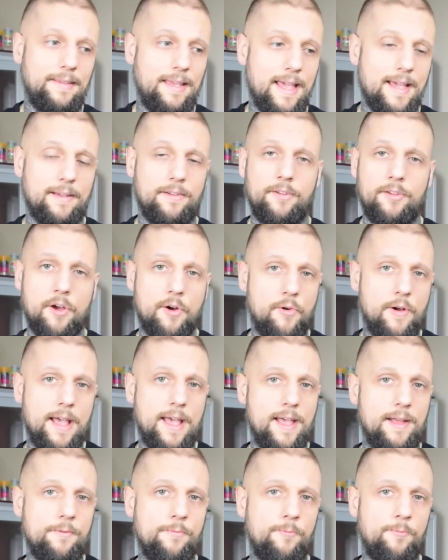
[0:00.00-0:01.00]
yeah, go
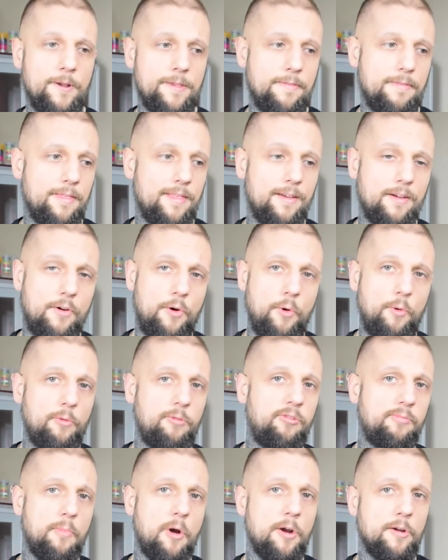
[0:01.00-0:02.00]
ahead with the whole
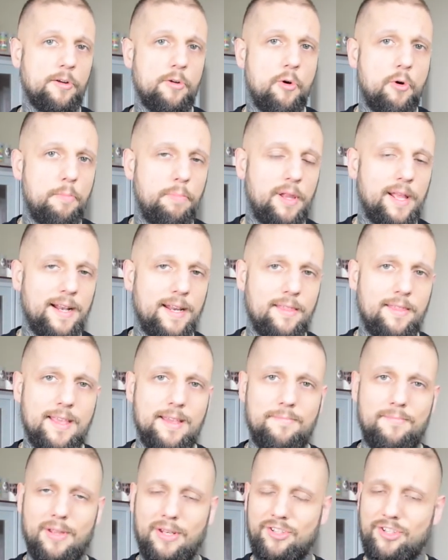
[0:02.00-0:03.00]
SMART goal planning
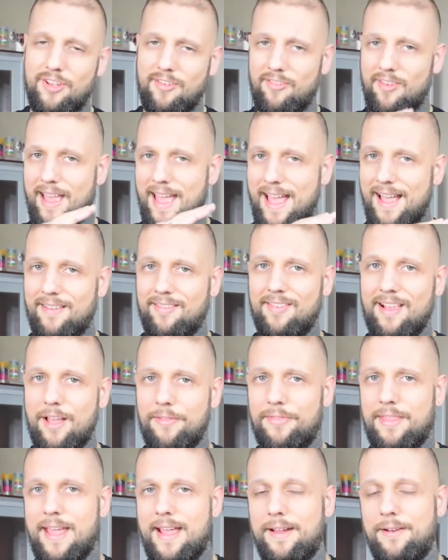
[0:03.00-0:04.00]
thing, but just X
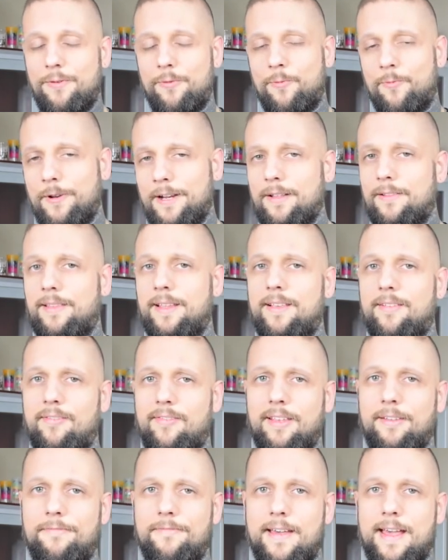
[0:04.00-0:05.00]
out that
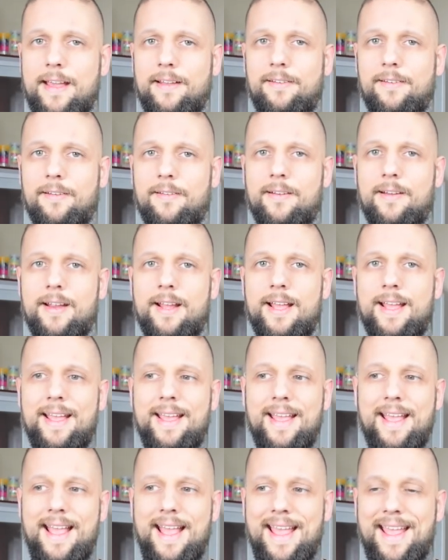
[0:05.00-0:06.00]
realistic factor
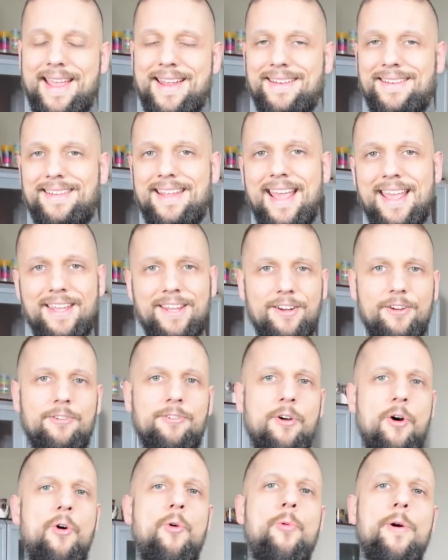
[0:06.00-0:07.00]
and take your
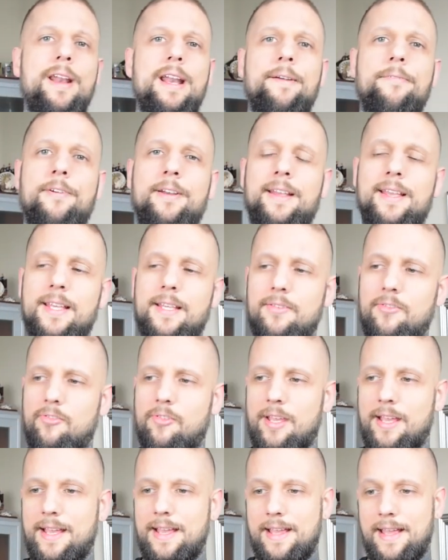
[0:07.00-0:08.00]
goal, whatever it
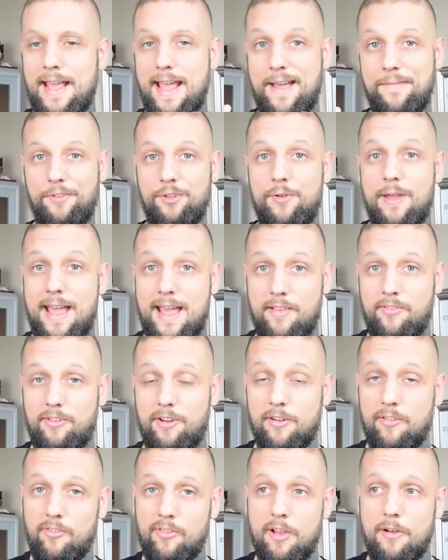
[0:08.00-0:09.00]
is, after you ask
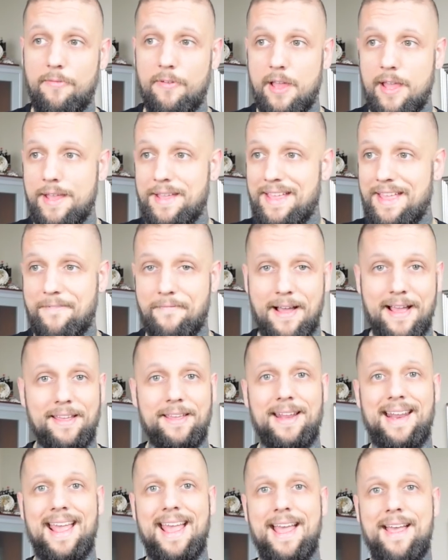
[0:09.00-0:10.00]
yourself,
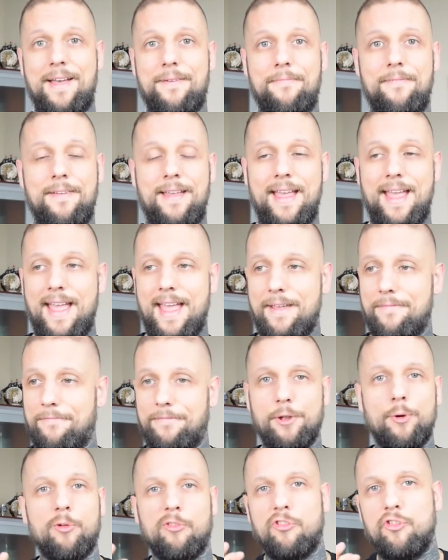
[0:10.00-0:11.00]

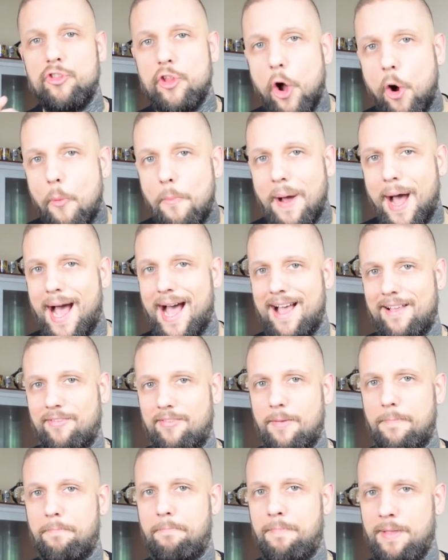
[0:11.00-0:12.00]
if there was no
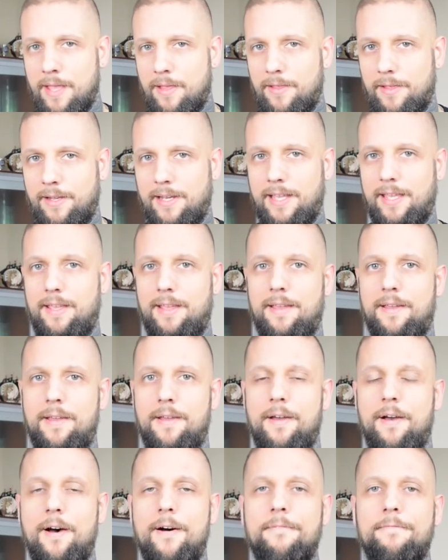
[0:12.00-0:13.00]
possibility
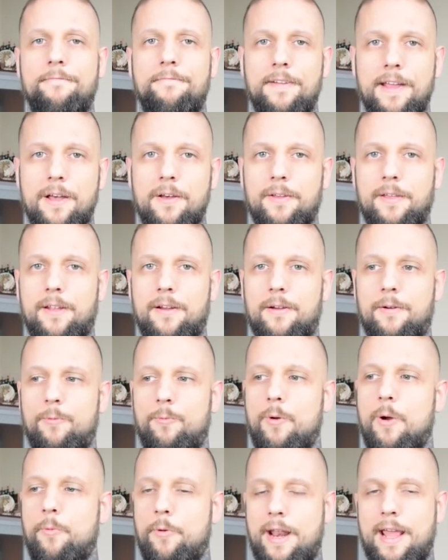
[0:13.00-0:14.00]
of failure,
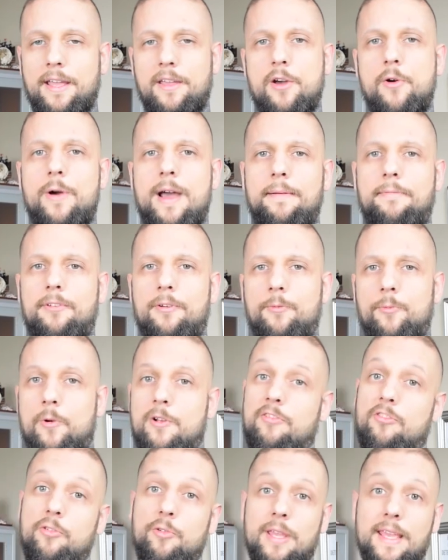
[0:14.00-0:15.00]
what would I go after?
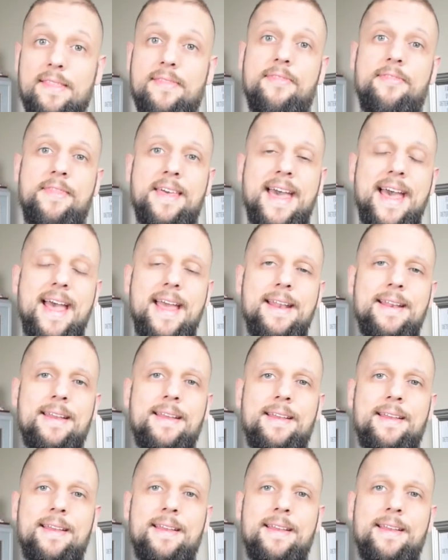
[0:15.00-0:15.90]
Once you get that,